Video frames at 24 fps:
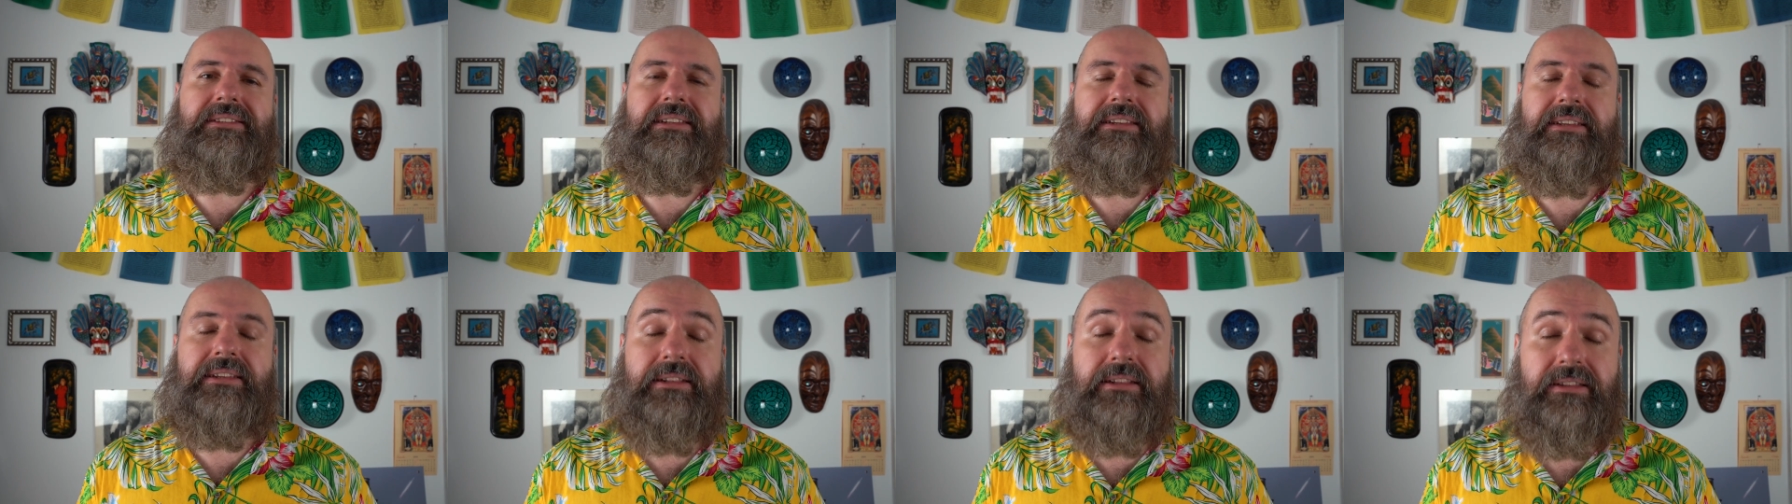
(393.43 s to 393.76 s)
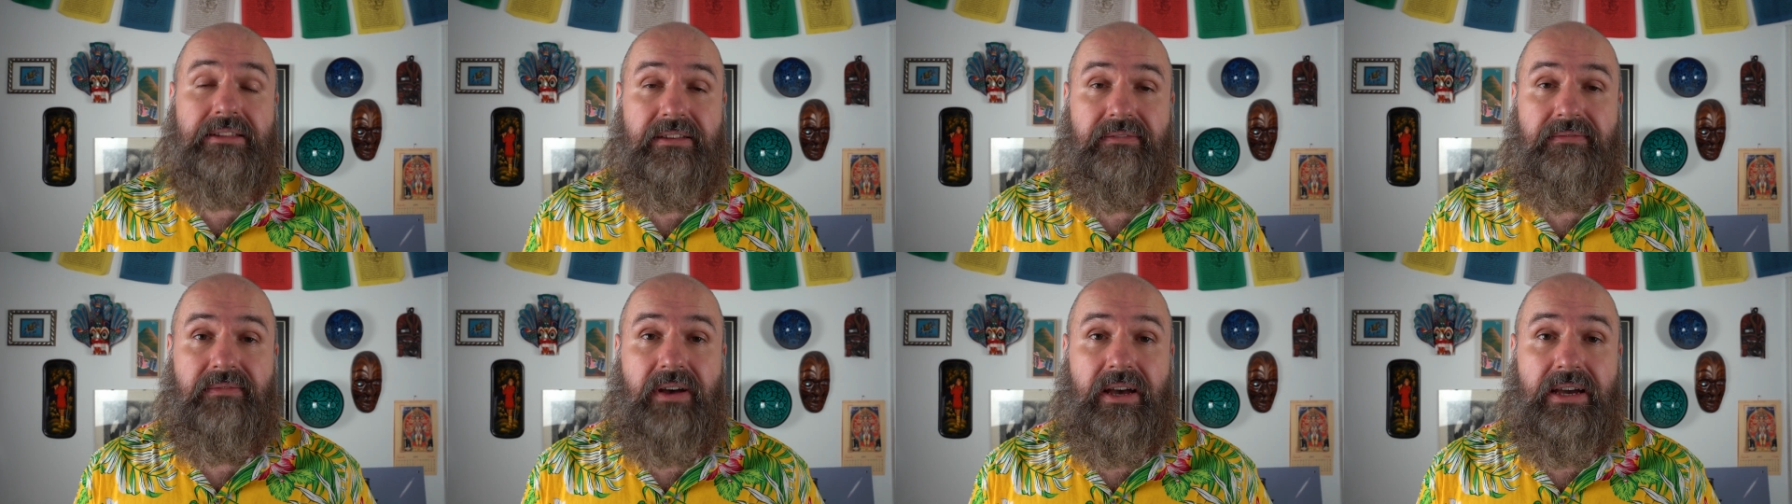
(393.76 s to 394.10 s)
little
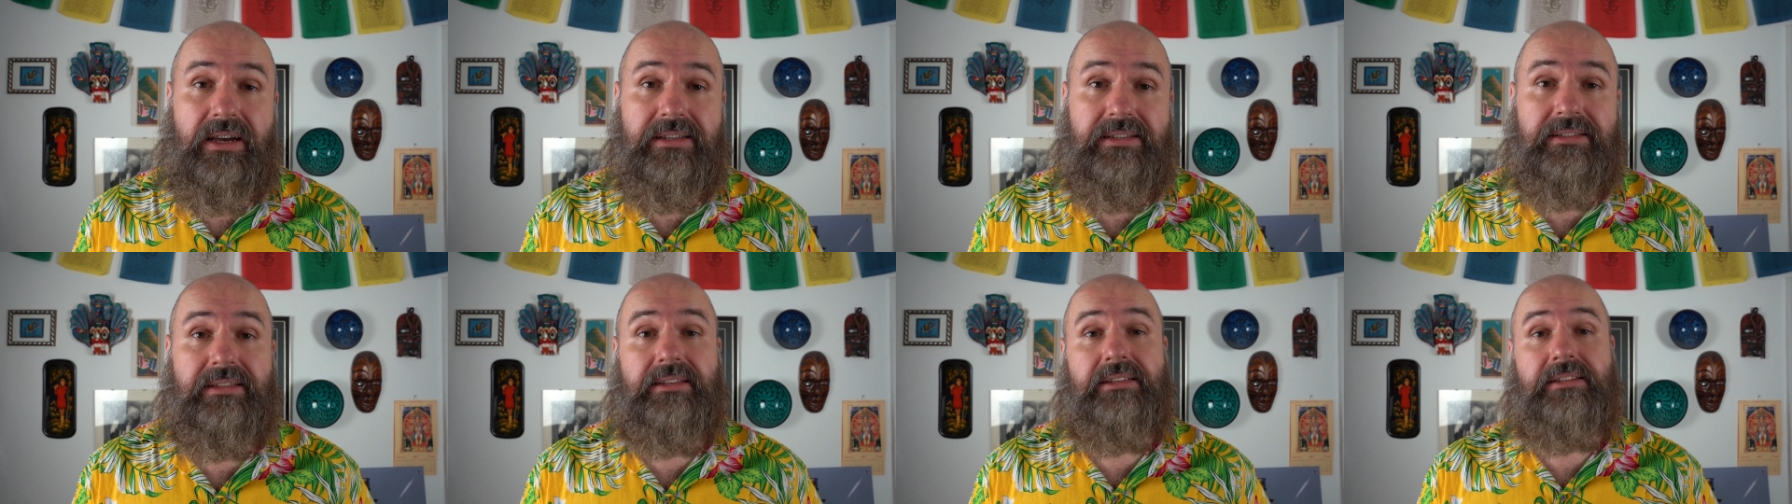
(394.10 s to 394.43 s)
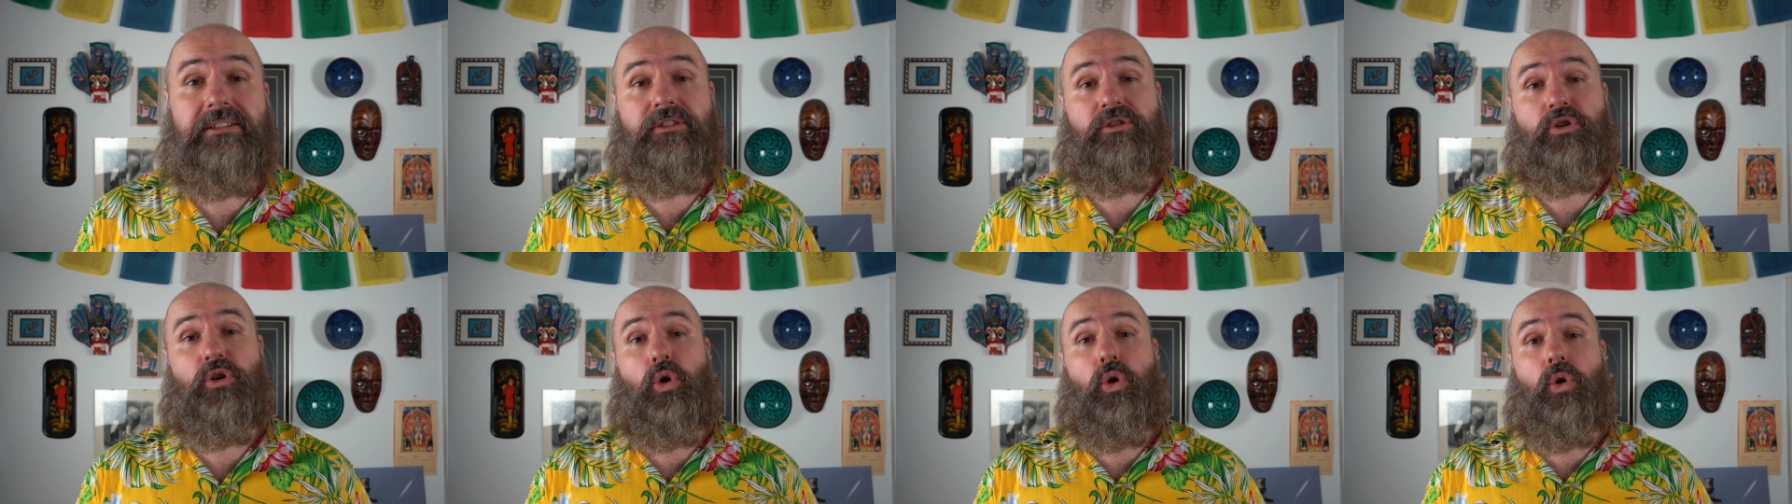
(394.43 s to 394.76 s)
device that
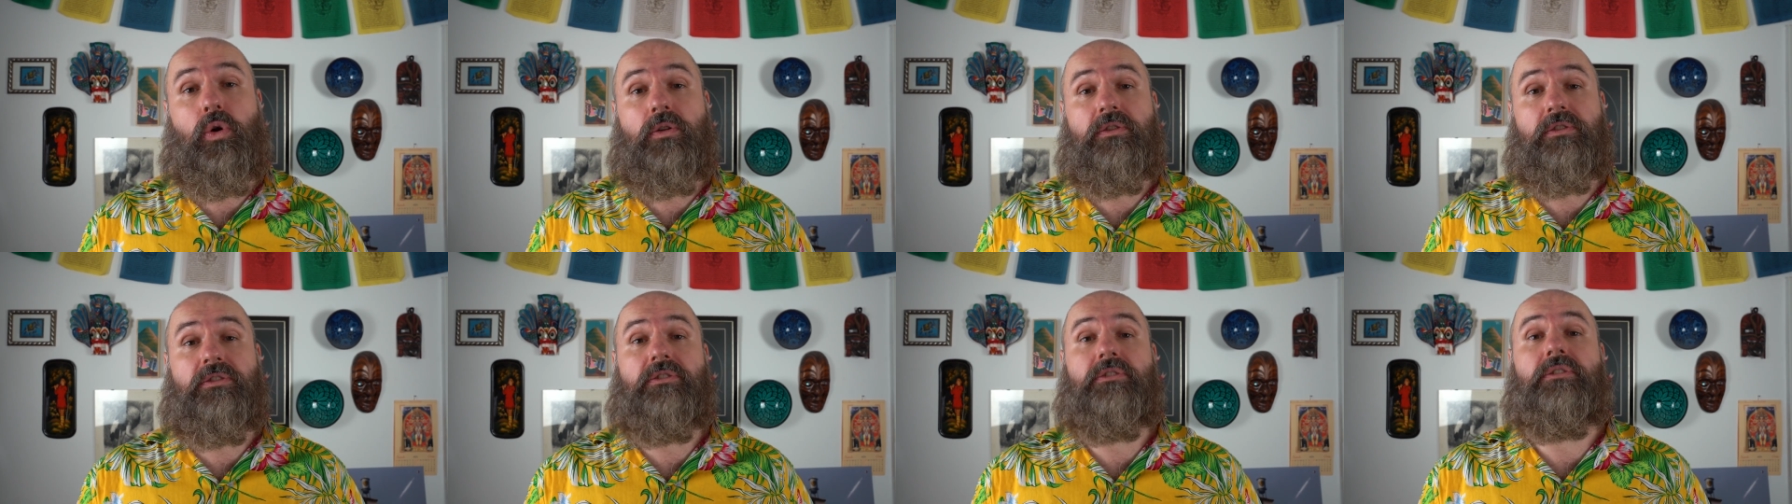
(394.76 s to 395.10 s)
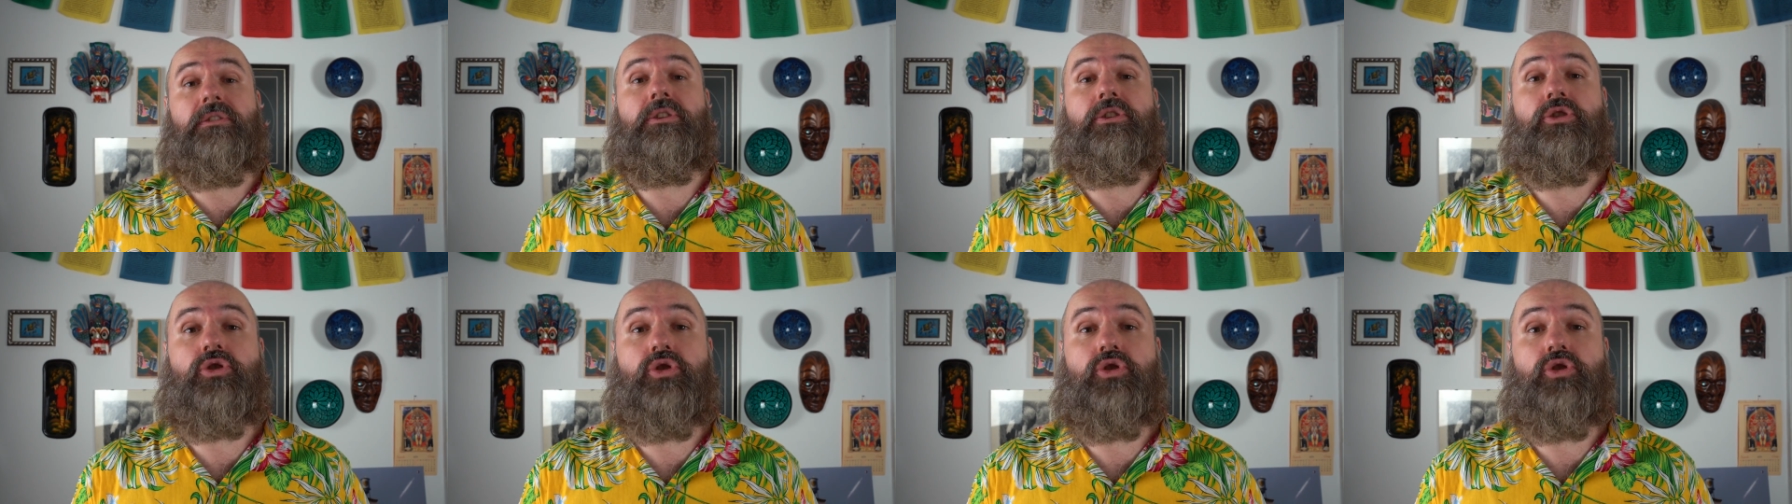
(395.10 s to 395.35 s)
is called the